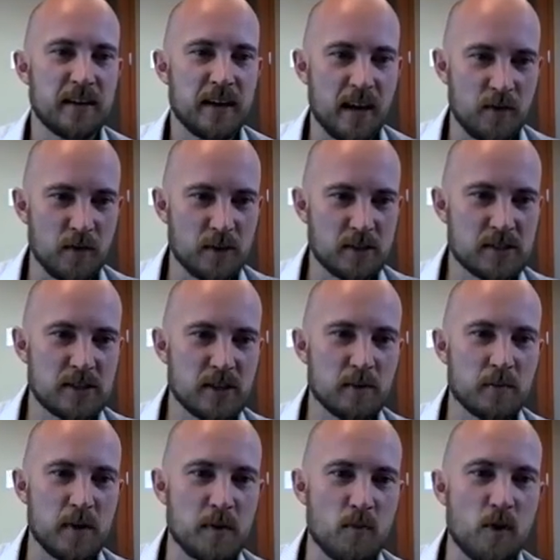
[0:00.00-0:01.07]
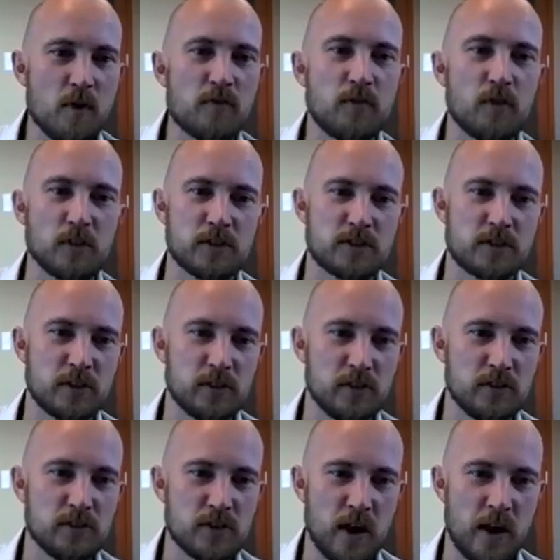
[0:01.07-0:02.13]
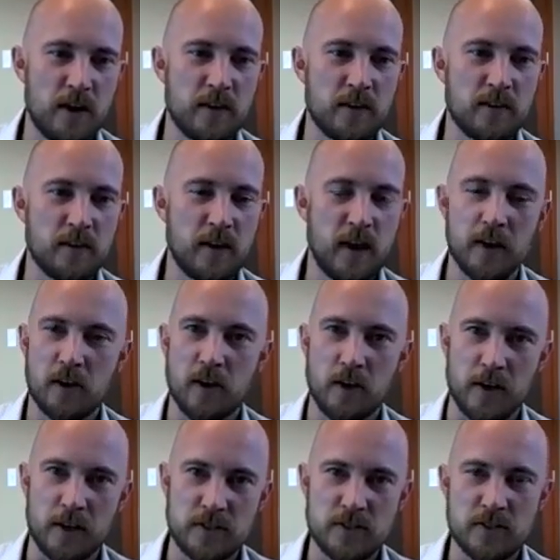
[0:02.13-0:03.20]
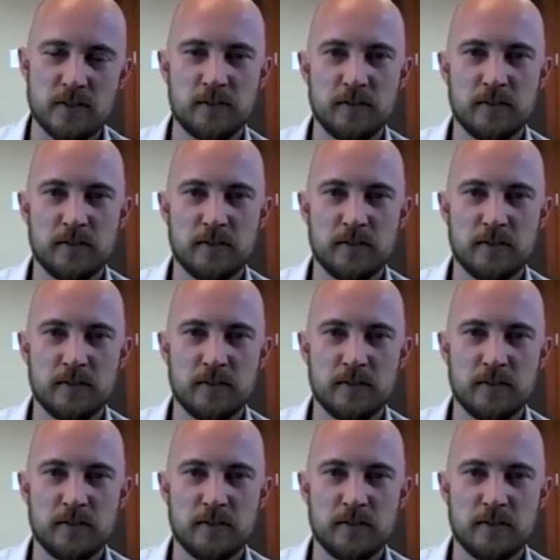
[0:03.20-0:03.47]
"It would still be more foolish to lose heart and courage."